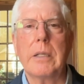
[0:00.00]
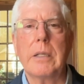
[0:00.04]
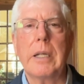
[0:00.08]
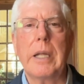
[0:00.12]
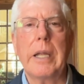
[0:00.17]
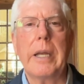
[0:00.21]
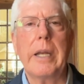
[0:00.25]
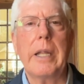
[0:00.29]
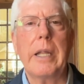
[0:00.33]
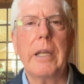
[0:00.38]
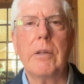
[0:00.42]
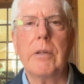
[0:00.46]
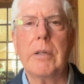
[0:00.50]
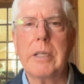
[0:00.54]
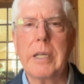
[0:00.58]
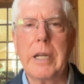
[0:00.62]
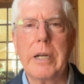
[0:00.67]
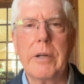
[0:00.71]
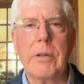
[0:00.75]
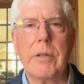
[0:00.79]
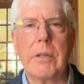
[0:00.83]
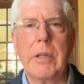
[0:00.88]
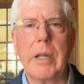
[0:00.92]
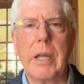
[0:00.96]
And he looked
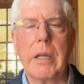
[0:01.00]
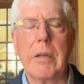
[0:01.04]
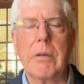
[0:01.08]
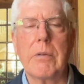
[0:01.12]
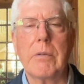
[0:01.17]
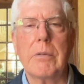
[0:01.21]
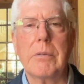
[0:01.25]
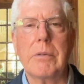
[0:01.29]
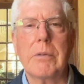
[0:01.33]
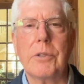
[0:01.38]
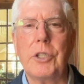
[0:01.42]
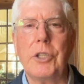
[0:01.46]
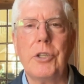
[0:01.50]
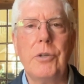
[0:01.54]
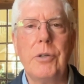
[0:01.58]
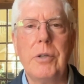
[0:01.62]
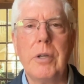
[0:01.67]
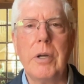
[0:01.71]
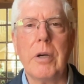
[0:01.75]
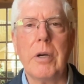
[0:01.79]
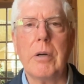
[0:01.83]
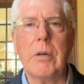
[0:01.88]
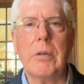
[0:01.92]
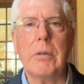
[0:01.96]
at her like, "You
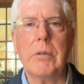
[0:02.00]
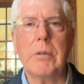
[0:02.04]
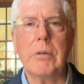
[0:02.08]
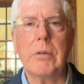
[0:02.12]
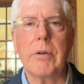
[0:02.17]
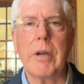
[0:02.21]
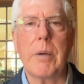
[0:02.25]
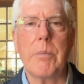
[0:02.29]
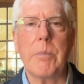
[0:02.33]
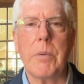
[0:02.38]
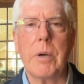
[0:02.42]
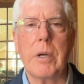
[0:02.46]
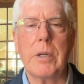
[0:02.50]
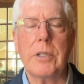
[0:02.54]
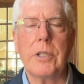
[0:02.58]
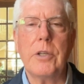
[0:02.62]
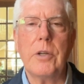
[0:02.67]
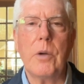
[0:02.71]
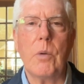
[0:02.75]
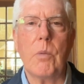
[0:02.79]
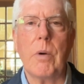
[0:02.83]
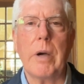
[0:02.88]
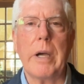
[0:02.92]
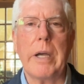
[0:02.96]
know, Grandma, you
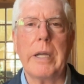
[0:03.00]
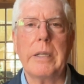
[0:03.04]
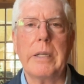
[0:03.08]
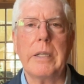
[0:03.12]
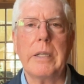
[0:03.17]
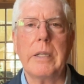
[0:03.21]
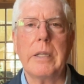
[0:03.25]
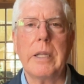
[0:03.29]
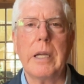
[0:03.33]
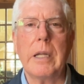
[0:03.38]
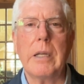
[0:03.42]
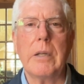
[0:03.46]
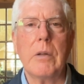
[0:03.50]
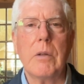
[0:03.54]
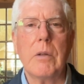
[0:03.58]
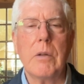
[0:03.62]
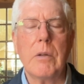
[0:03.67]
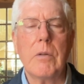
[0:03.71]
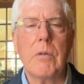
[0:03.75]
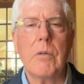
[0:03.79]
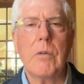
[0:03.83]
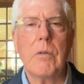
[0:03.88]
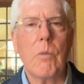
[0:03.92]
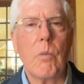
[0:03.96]
know why I did that.
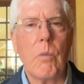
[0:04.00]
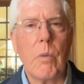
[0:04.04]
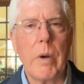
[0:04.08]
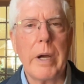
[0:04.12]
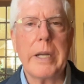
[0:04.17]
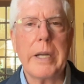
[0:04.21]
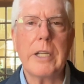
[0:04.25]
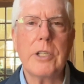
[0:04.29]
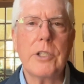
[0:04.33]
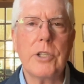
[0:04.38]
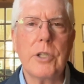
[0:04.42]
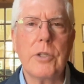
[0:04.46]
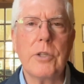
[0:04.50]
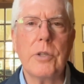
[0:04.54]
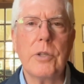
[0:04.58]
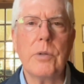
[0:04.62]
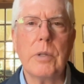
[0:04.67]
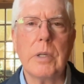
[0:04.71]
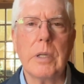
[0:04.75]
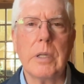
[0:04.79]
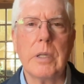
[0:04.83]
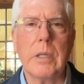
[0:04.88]
Why did you do it?"